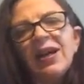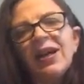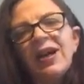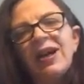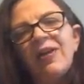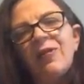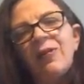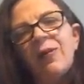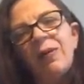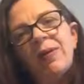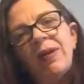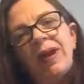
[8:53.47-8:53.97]

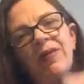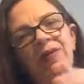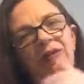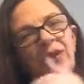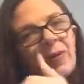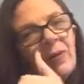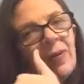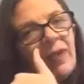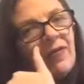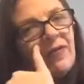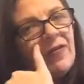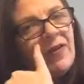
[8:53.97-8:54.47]
If we were having a
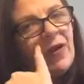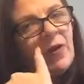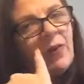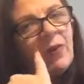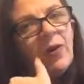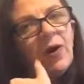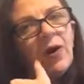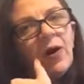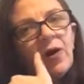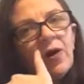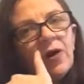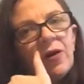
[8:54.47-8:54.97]
buffet at
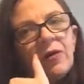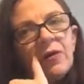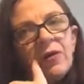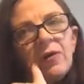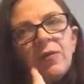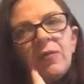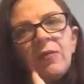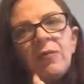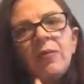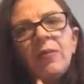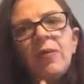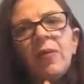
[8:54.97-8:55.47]
work,
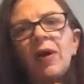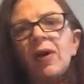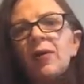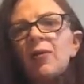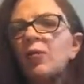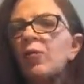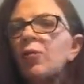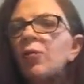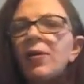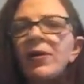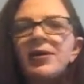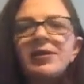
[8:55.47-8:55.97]
mine
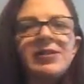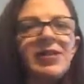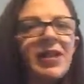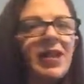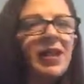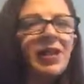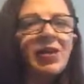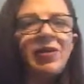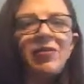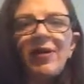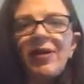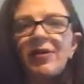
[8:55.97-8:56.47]
were always
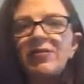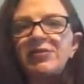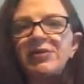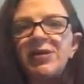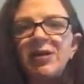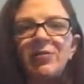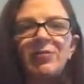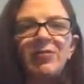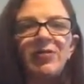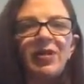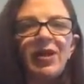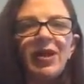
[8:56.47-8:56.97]
centred around
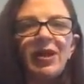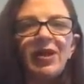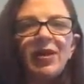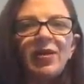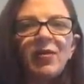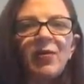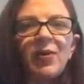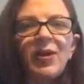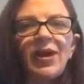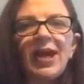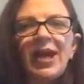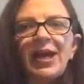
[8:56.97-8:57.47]
something.
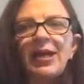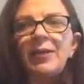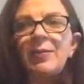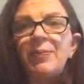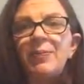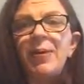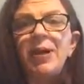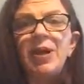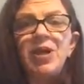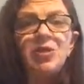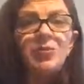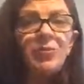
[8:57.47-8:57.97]
We had a
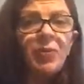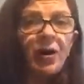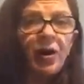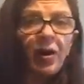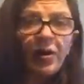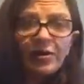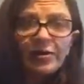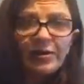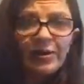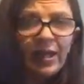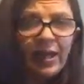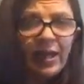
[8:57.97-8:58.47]
beach
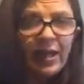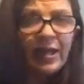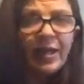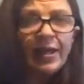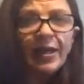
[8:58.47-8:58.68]
party